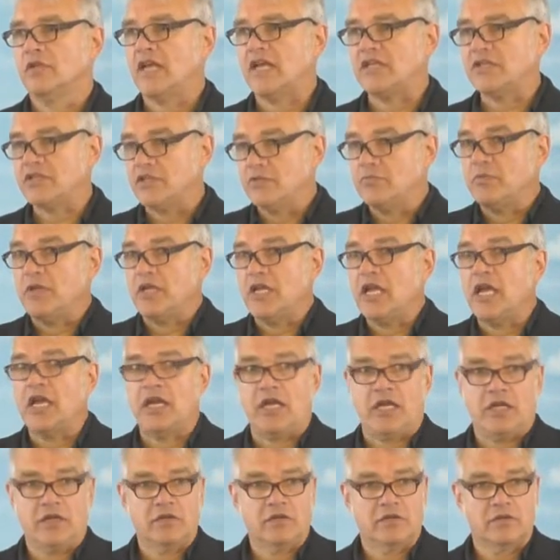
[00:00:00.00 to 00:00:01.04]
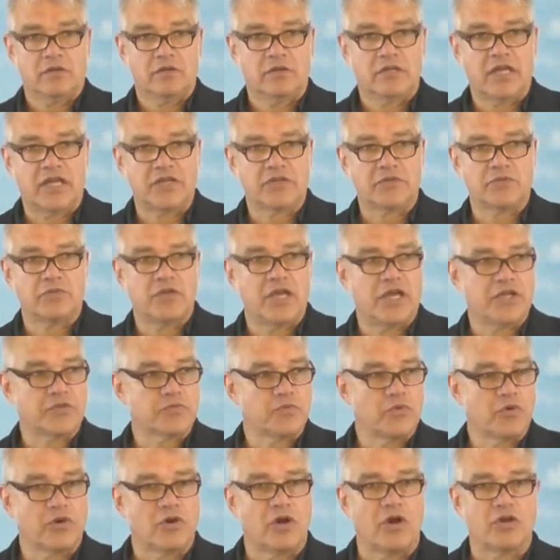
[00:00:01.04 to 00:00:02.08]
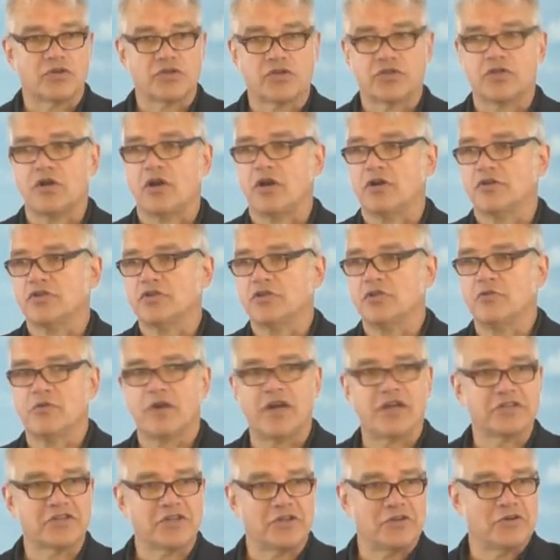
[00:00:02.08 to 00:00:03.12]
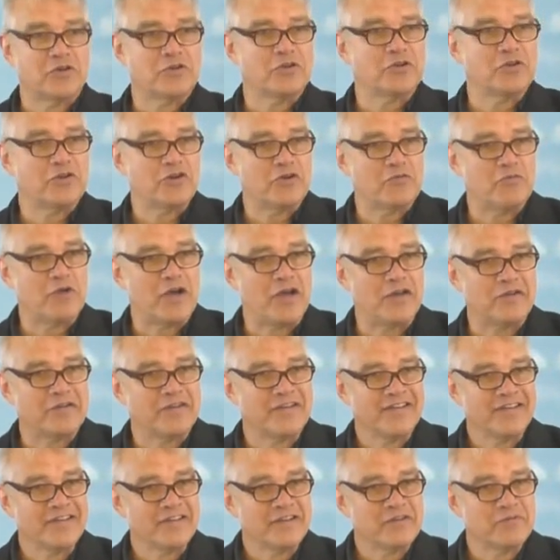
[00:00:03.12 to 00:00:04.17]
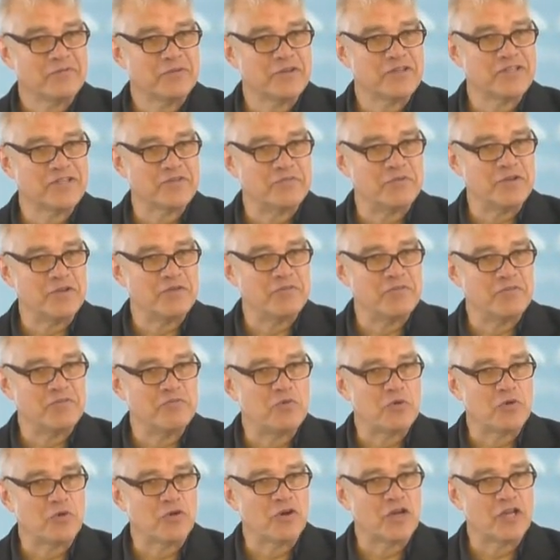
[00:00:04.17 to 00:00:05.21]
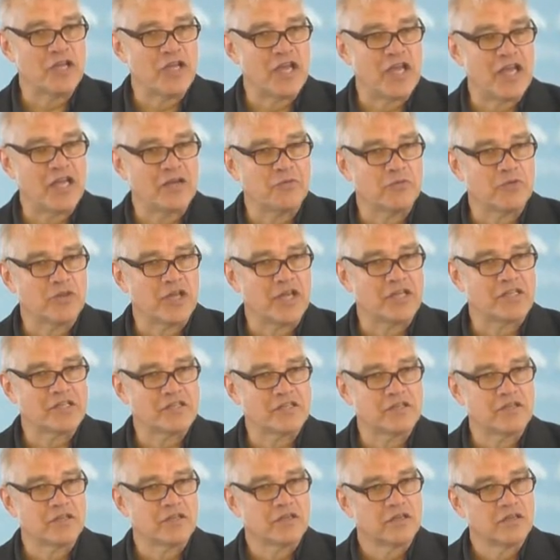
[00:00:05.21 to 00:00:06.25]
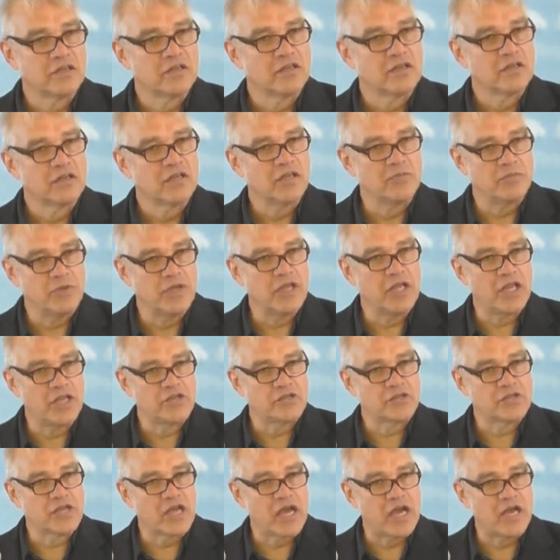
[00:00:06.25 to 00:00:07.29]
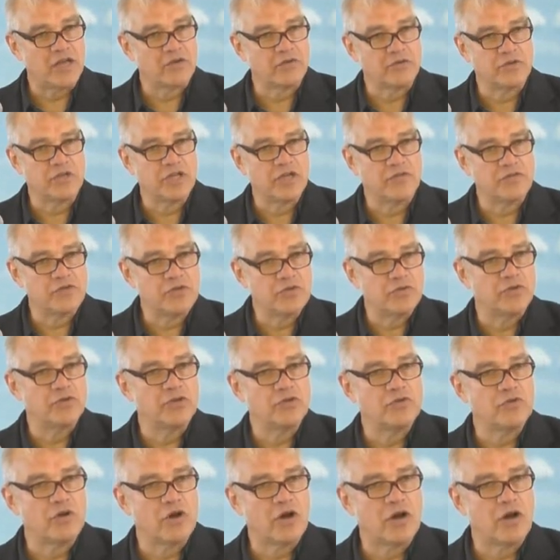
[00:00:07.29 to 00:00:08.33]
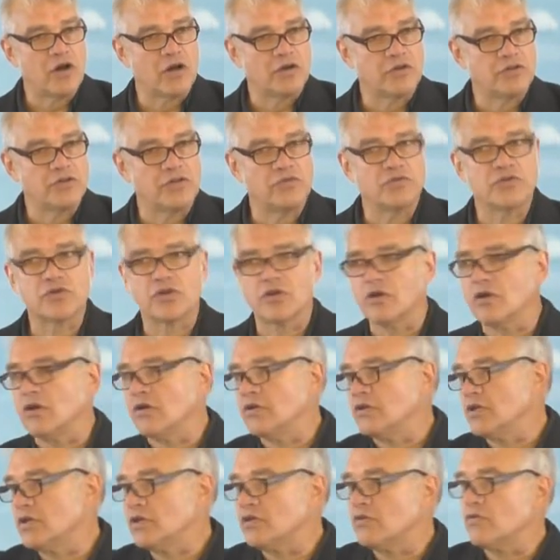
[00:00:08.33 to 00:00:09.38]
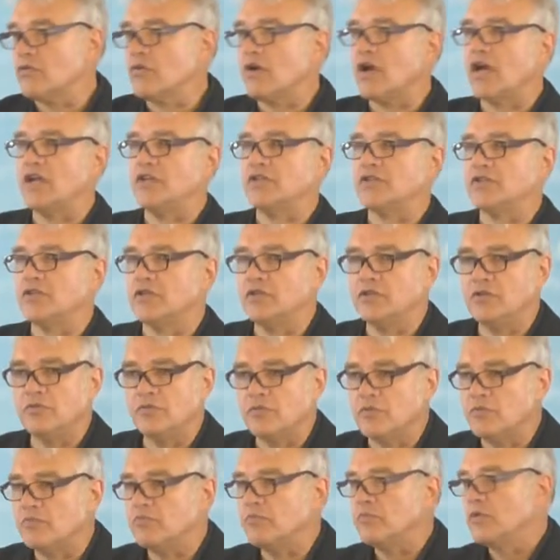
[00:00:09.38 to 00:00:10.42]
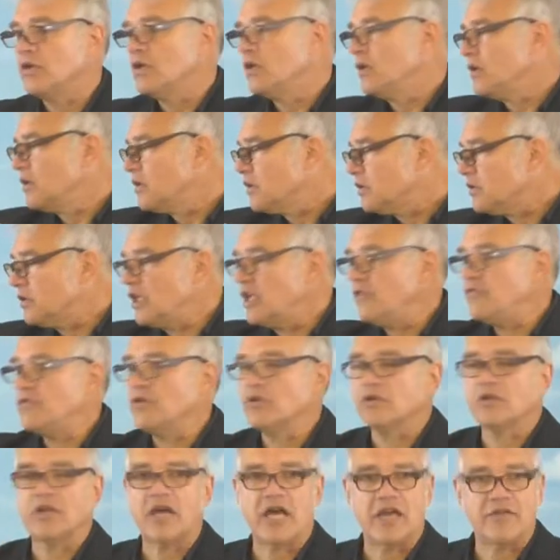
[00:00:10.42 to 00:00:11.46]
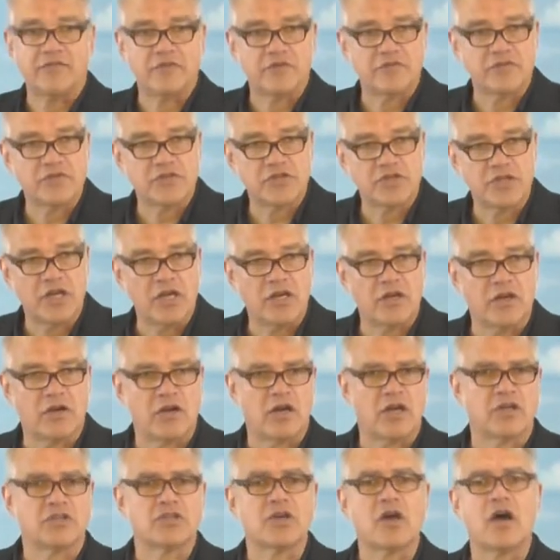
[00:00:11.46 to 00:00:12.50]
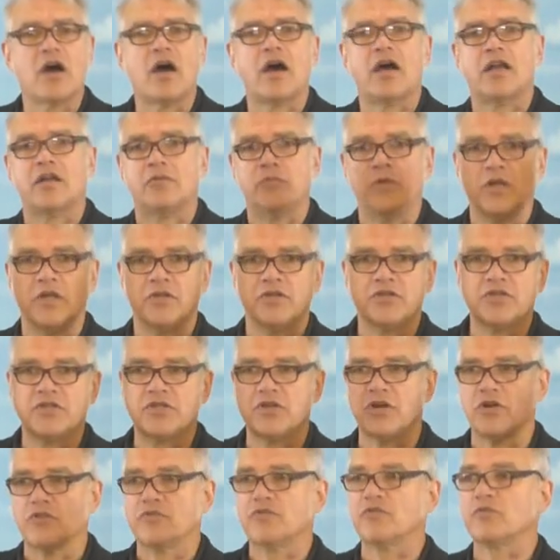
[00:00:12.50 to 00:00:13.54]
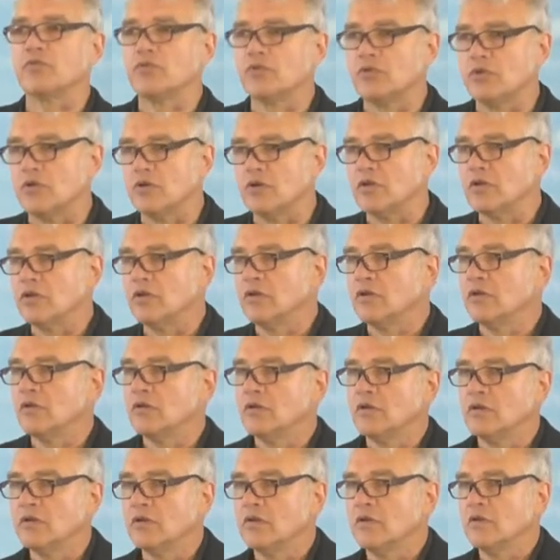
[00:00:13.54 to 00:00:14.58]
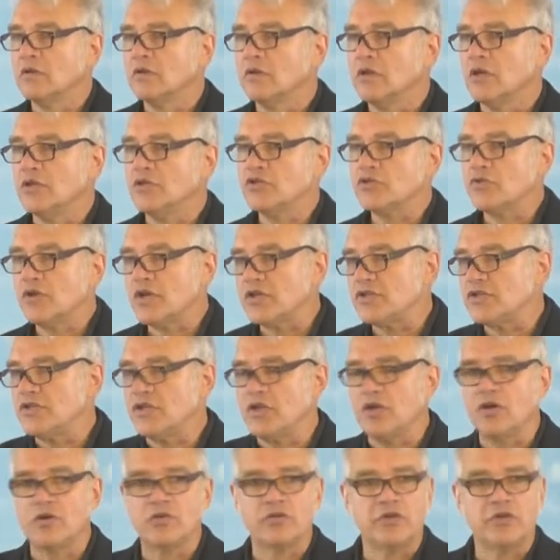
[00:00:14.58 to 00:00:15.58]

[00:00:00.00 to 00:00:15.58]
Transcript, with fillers: That's the beginning. That's where it all starts. You were asking earlier about what does it mean to be born again? Well, it begins. God gives you a new heart, and you turn to Christ, and you leave your life of sin and autonomy and self-rule and trusting